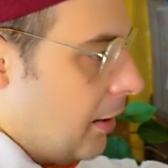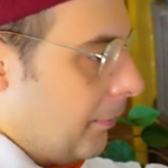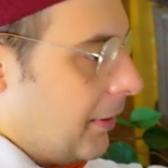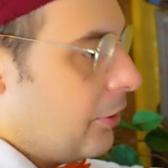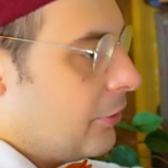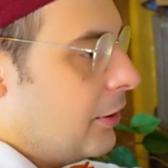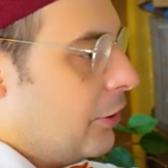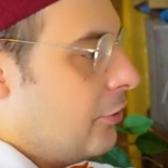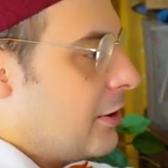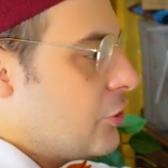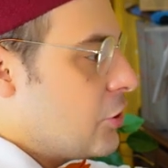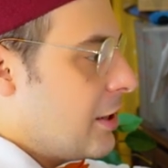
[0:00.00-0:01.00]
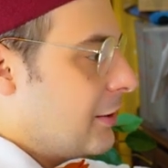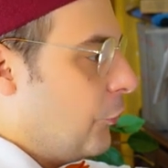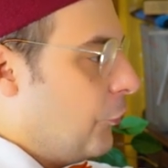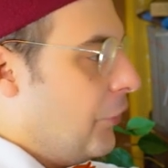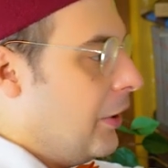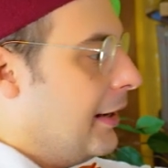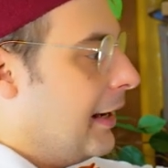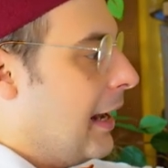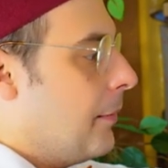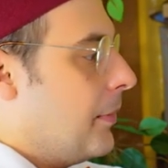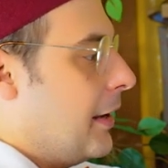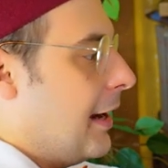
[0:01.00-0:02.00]
because you are just filling
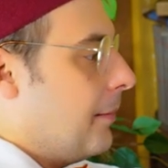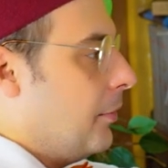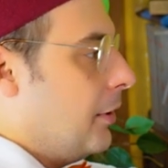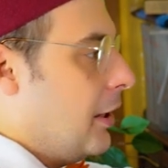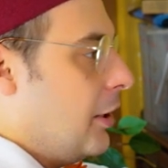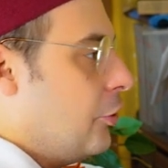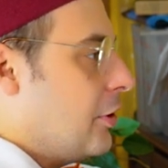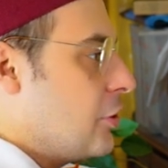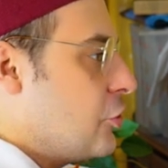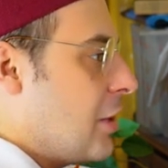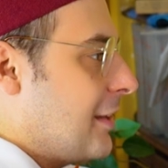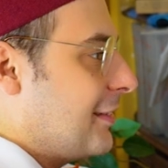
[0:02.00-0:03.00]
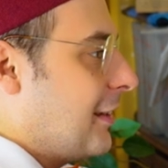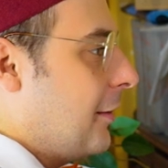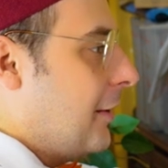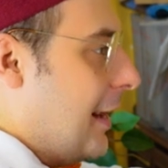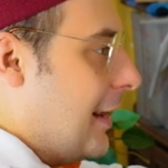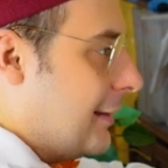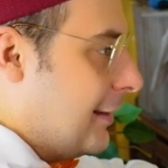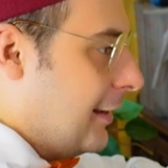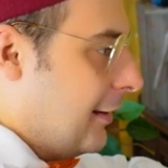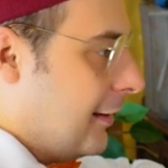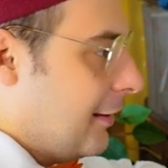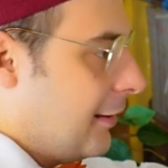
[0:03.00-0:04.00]
up the harmony, you are just
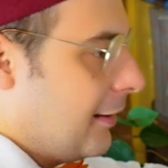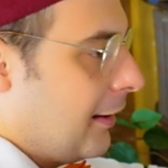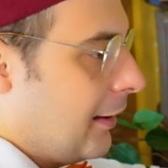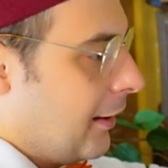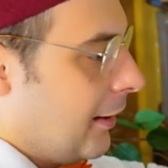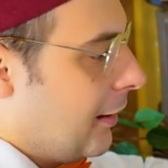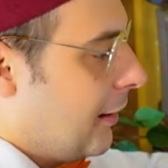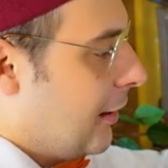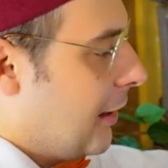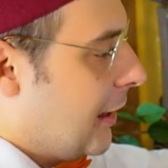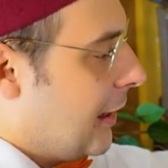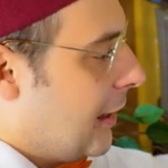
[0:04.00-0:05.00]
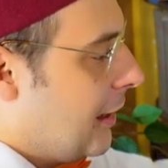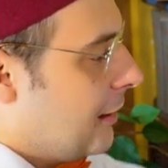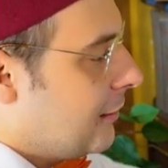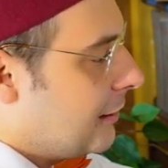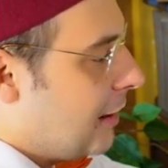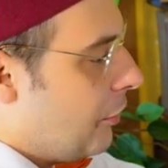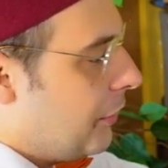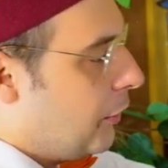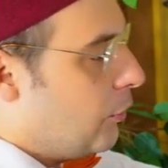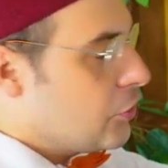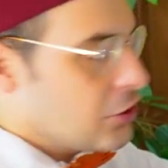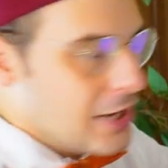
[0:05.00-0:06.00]
creating something
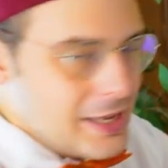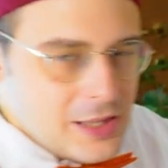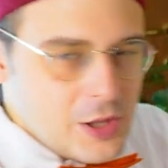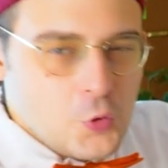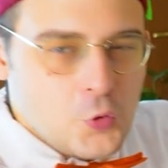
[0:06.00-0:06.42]
which can